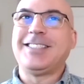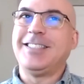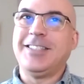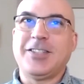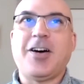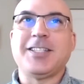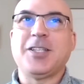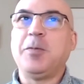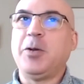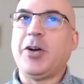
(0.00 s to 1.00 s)
This is
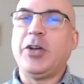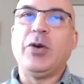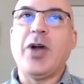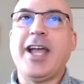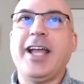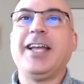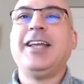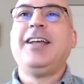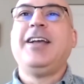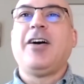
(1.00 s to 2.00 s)
awesome. You're on your way.
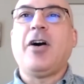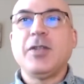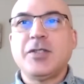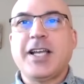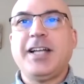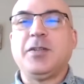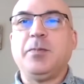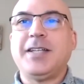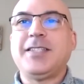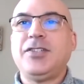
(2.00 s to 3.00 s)
All those kinds of
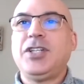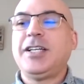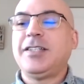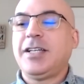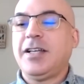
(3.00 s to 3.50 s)
messaging,